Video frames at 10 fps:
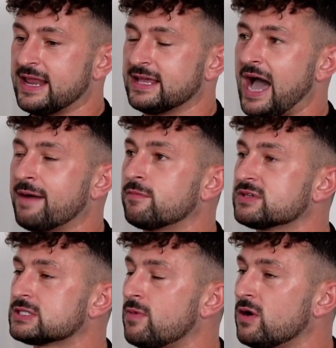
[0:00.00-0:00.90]
I'm from a
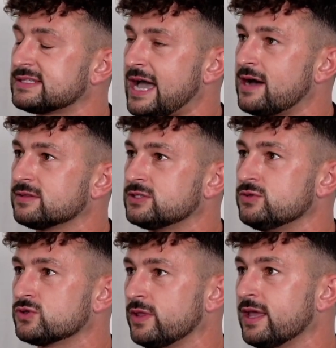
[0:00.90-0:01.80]
small town too,
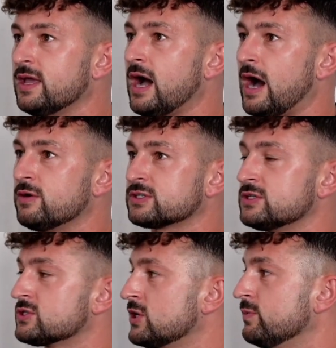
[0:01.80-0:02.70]
so like I was
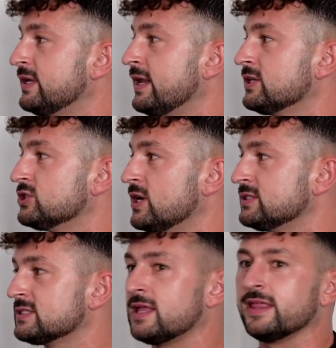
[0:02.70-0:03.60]
concerned with getting judged.
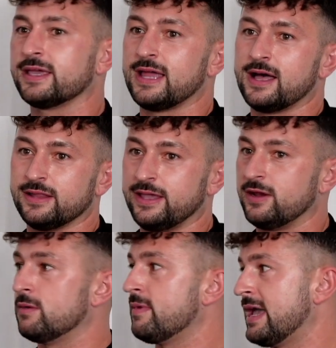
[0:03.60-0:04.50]
It's not like in LA
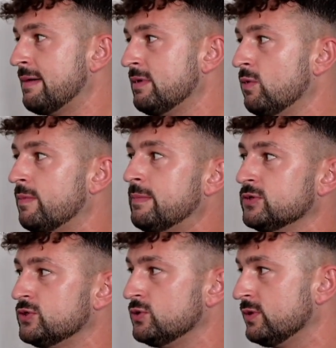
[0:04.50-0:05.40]
or Miami where people
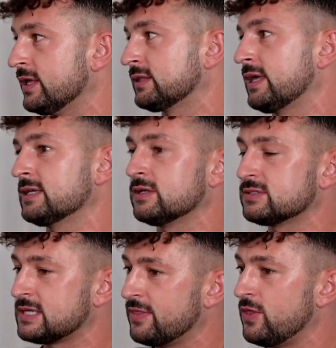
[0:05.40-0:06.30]
do like things
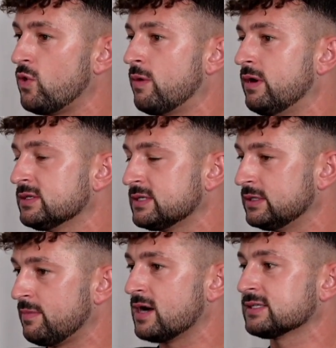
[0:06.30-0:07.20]
outside the norm or outside the
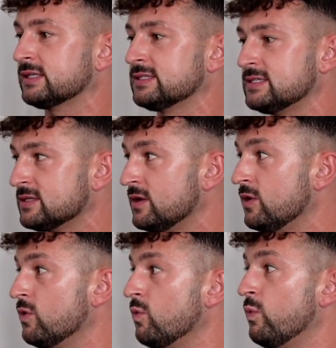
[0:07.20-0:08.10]
box. Like, this is
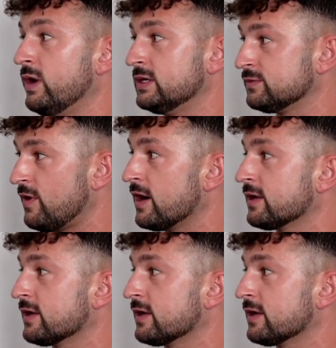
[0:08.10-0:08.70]
weird as fuck.